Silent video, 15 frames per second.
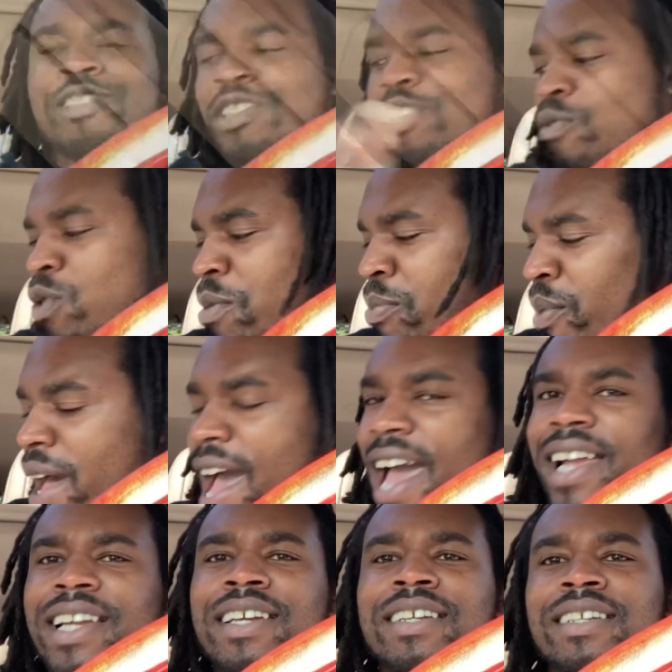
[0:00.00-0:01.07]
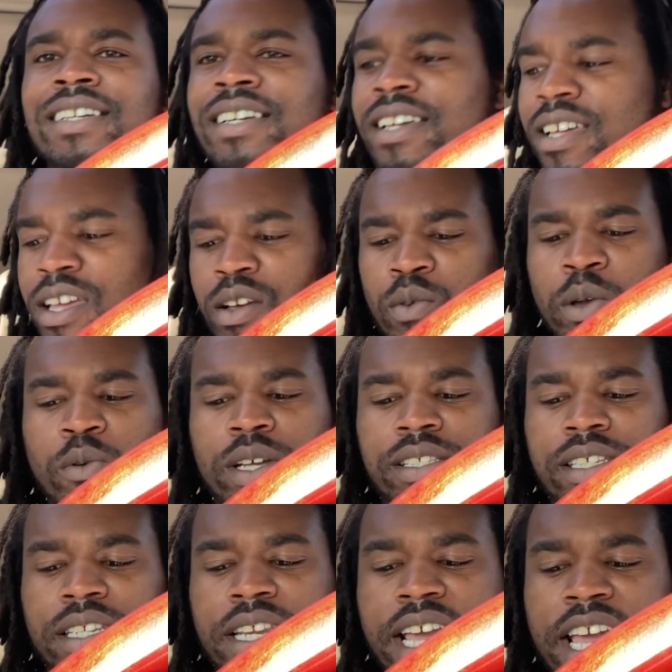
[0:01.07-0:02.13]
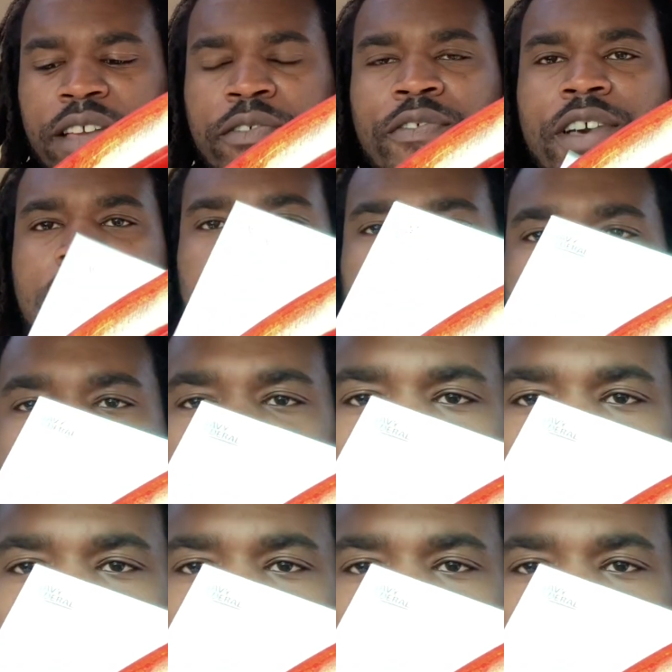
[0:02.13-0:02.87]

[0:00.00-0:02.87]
so we're back. We went to Navy Federal.